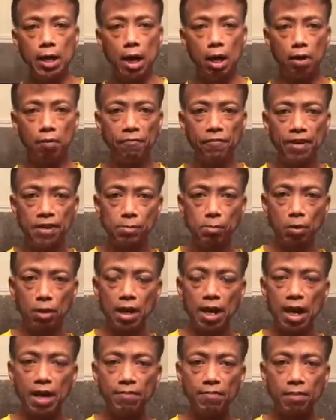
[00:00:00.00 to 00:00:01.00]
our Facebook
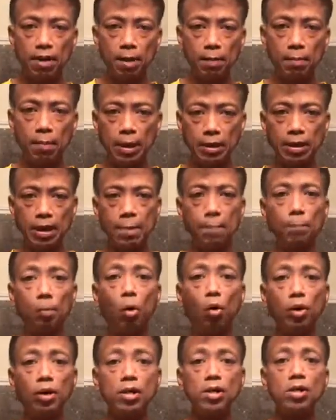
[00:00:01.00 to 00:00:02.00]
Live about the
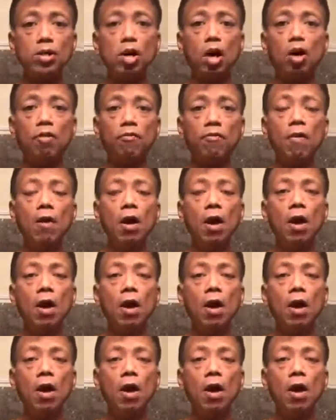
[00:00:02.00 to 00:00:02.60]
importance of